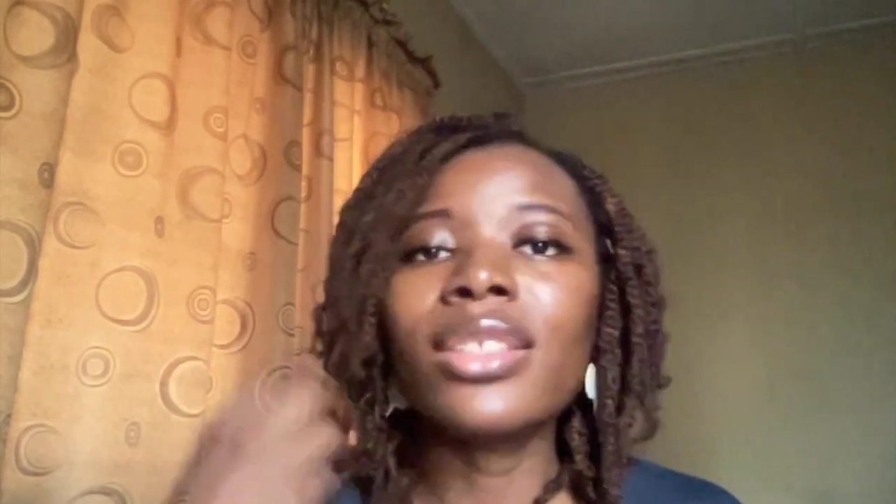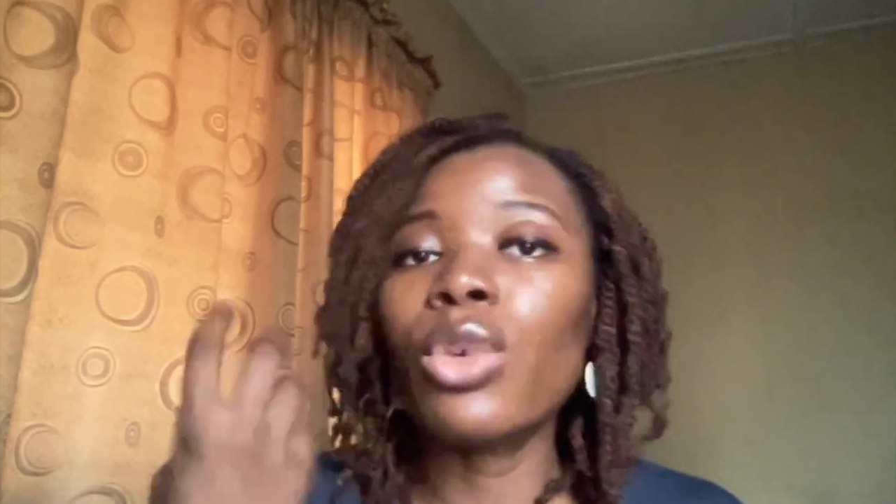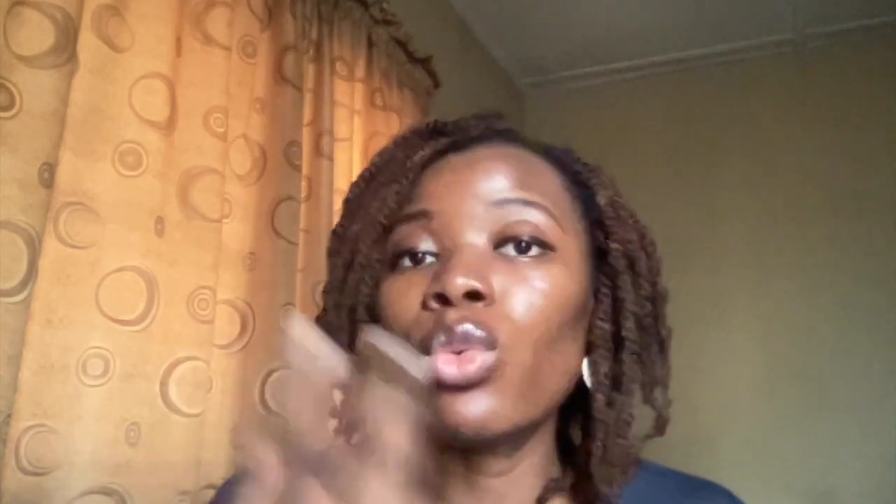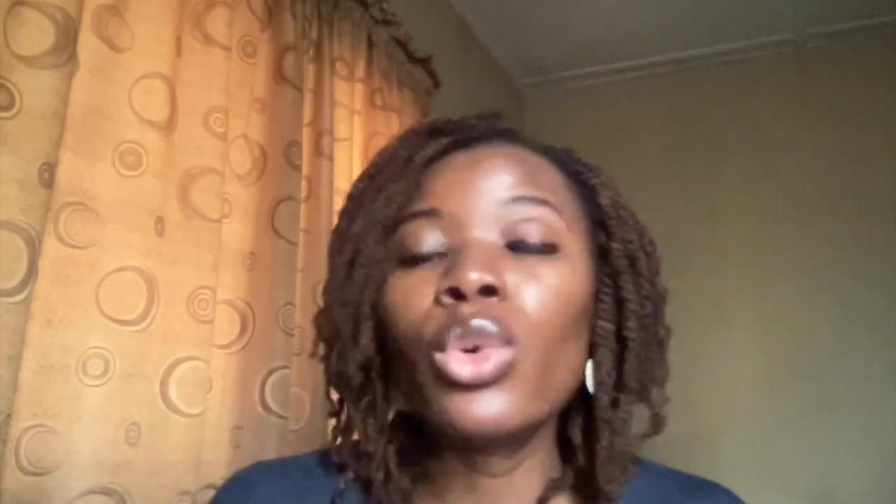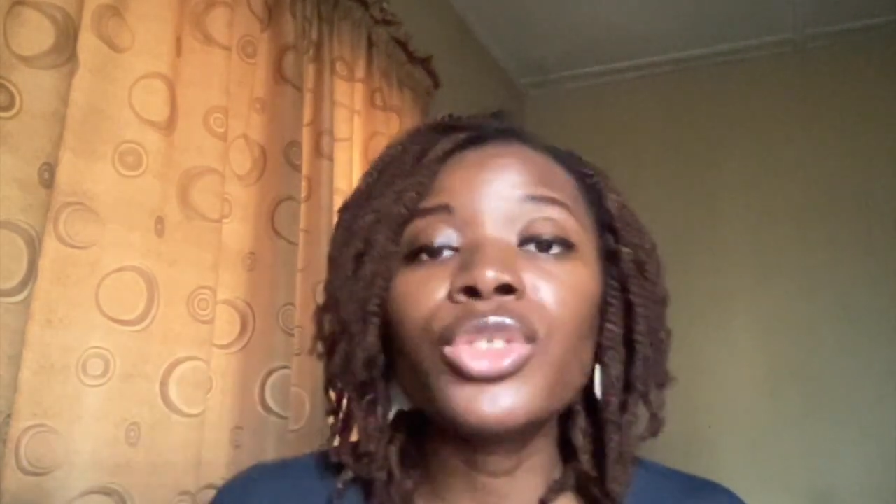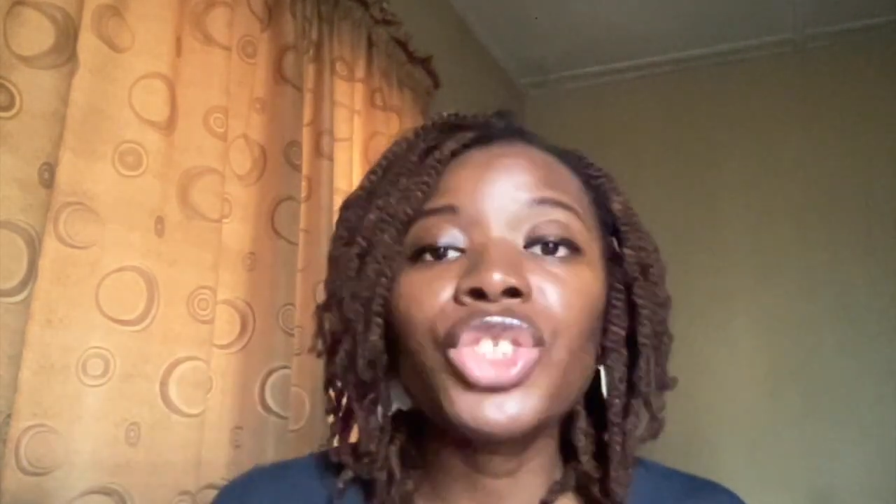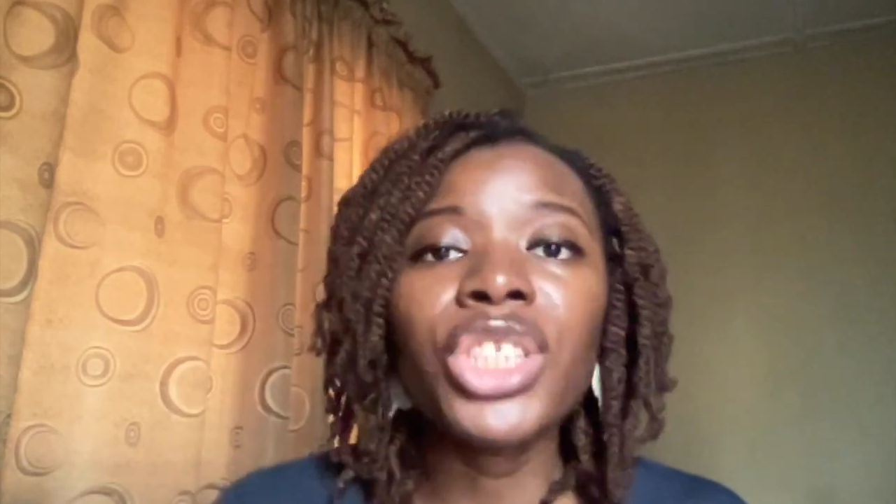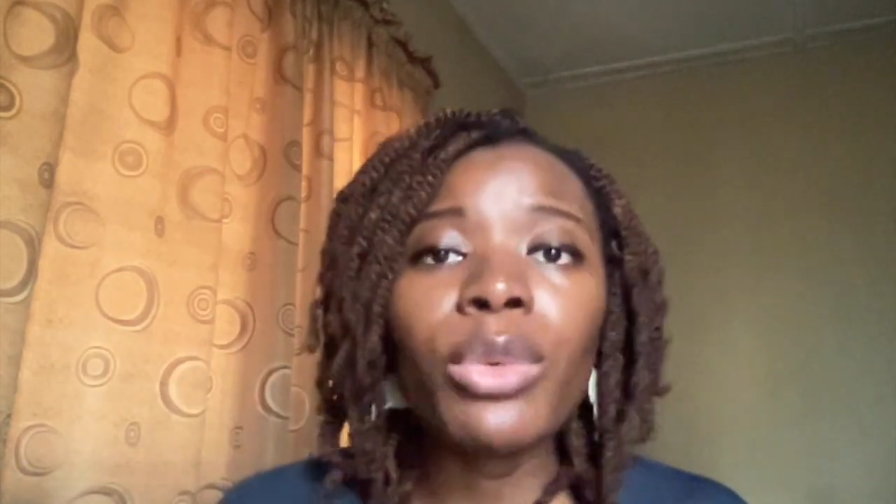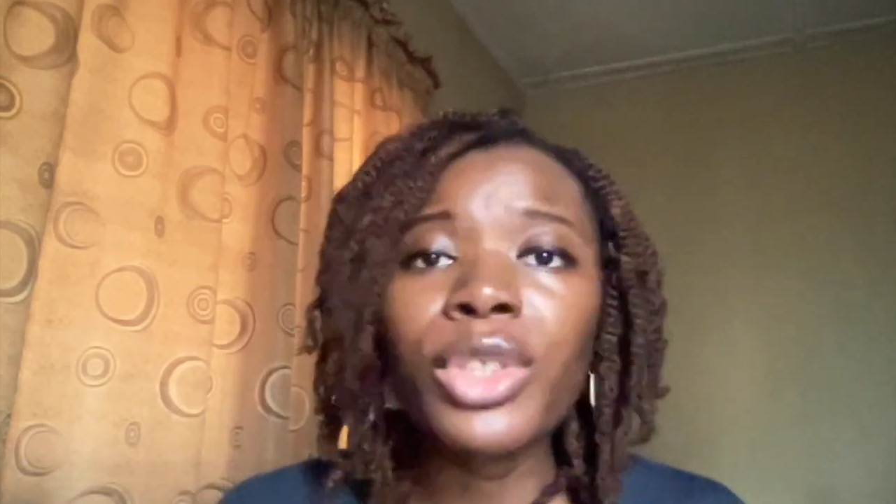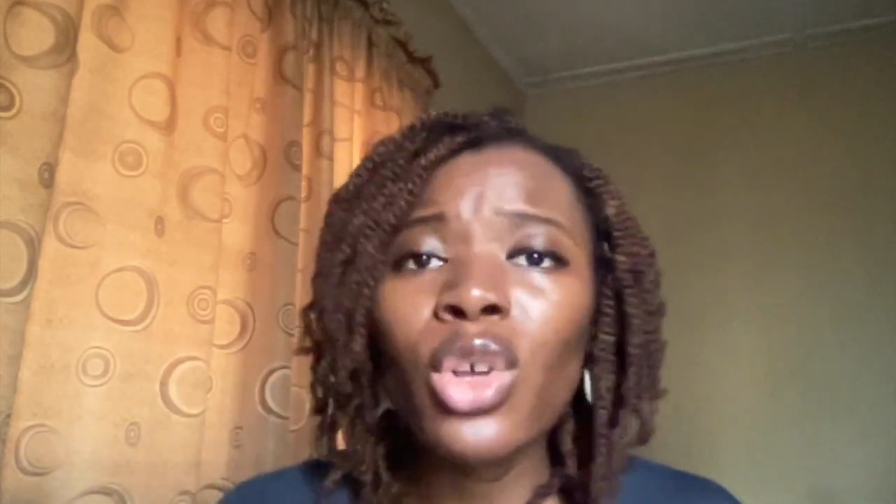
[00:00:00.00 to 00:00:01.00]
they will want to
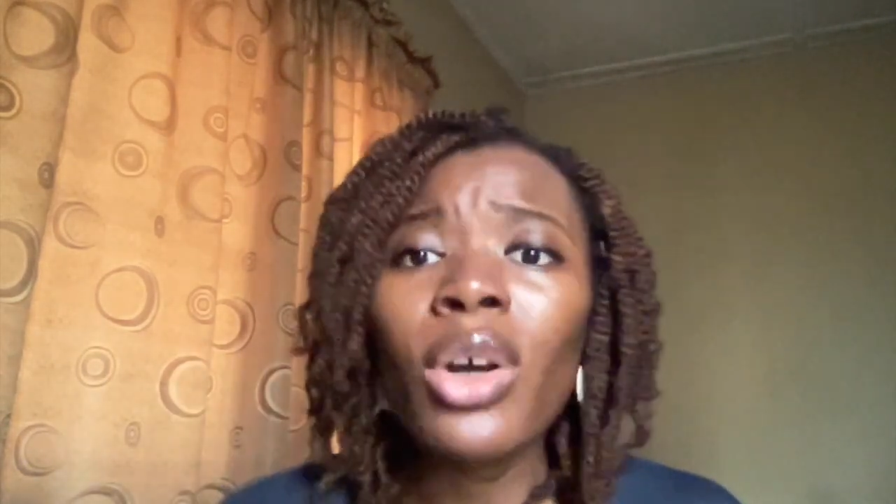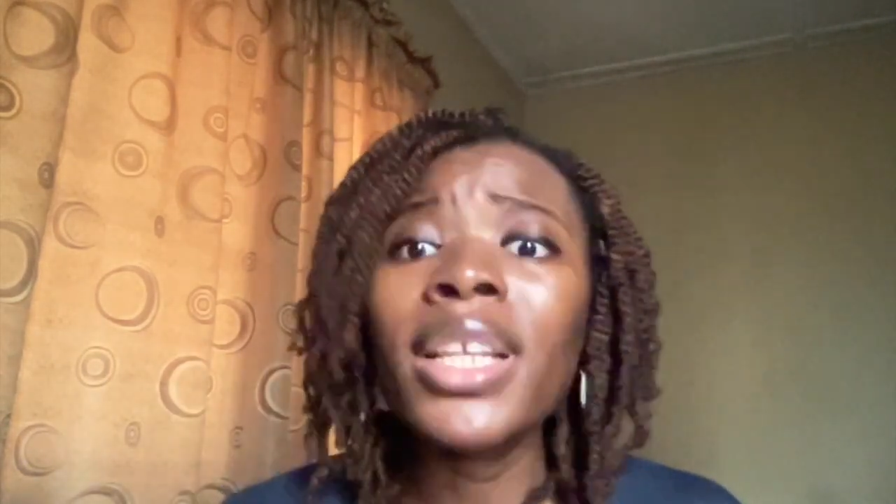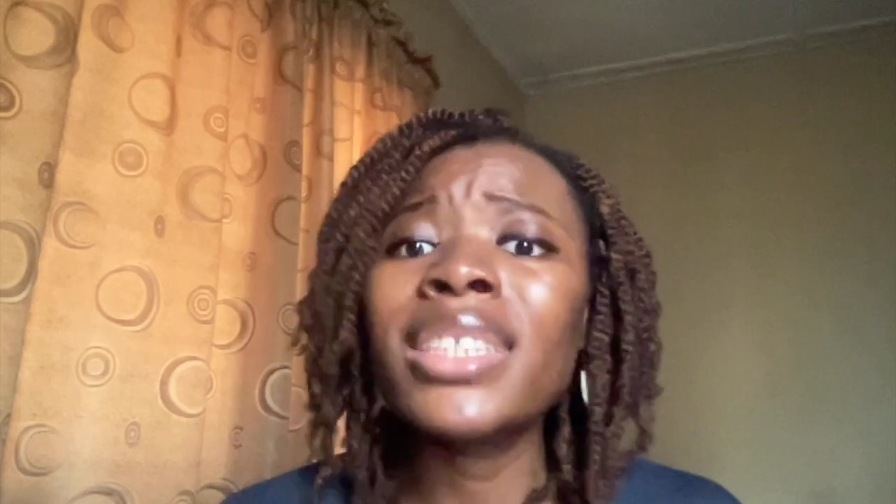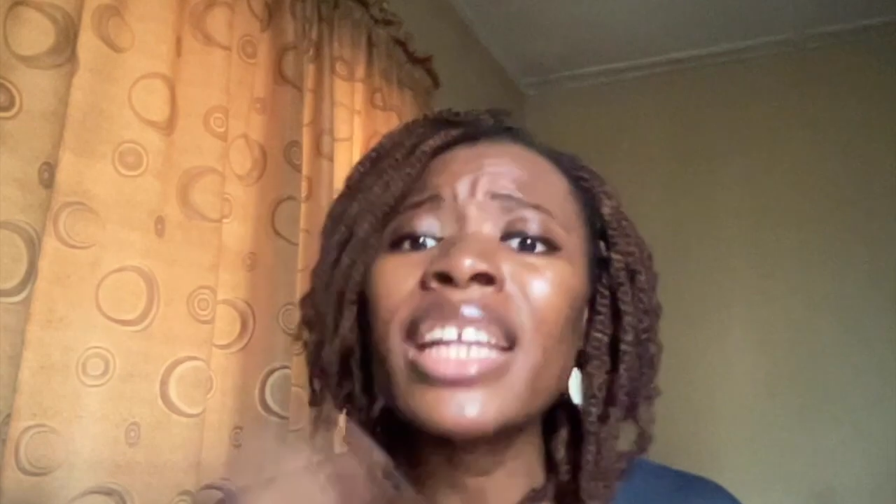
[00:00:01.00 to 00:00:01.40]
share with the audience.